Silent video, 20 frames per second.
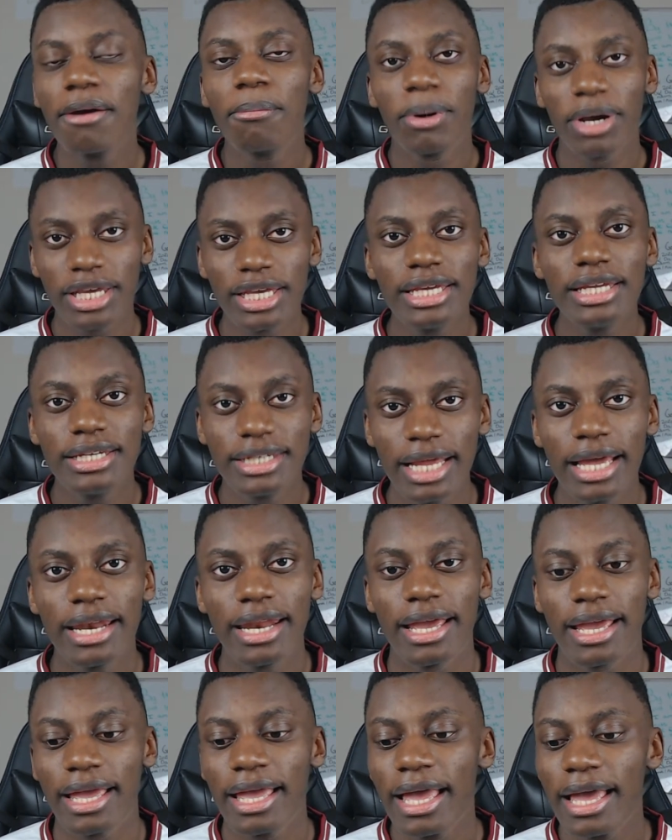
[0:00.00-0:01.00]
But he did
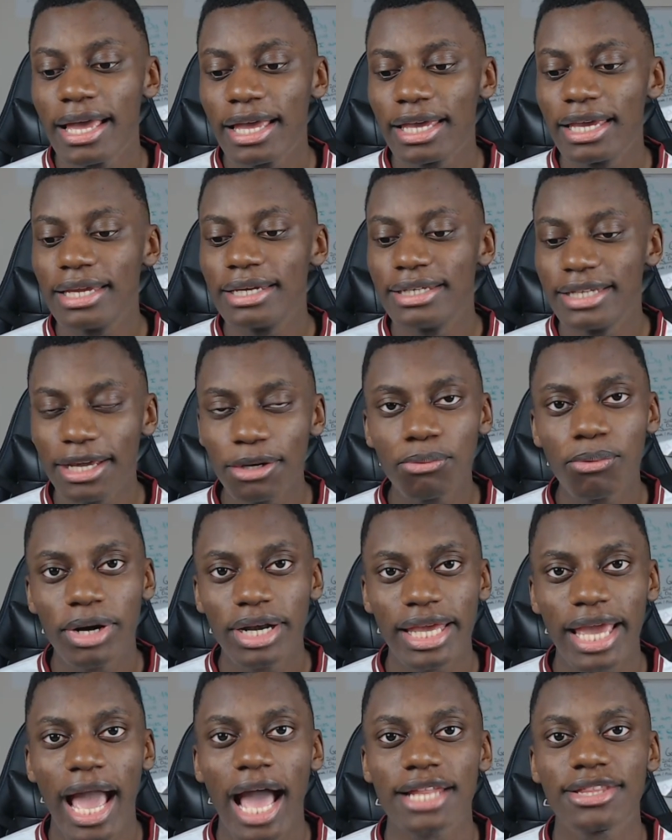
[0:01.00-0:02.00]
it. He did
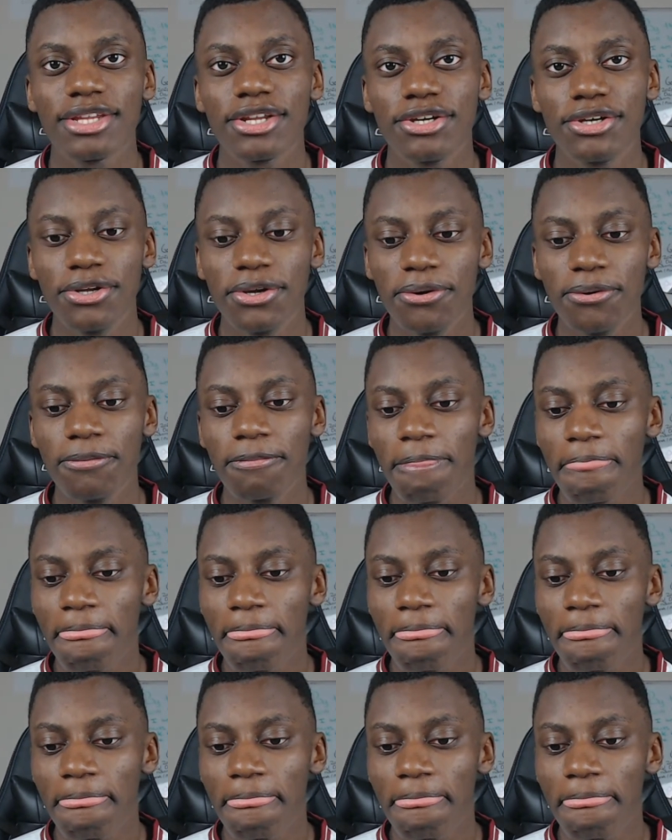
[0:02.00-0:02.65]
what he had to do.